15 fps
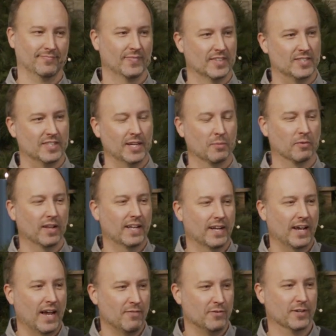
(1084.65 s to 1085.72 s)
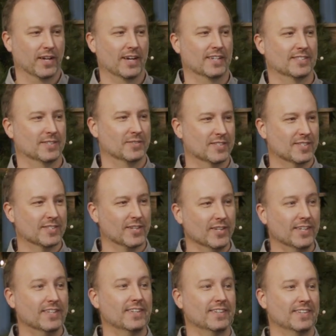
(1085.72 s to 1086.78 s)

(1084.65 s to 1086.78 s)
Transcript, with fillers: See, I'm glad I have you guys. This is good.